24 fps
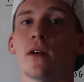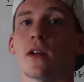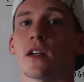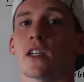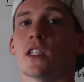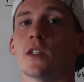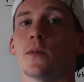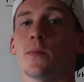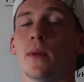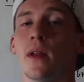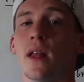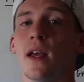and
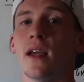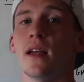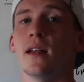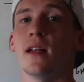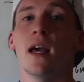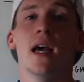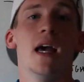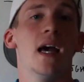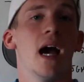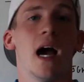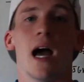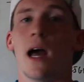
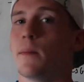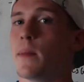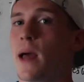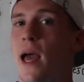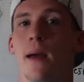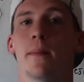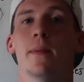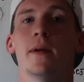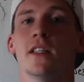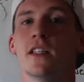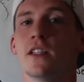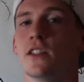explain, I'm
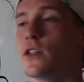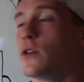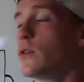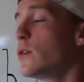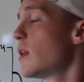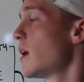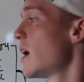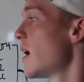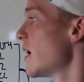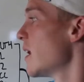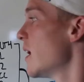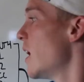happy to do
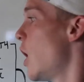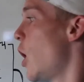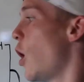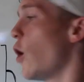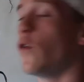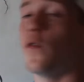that.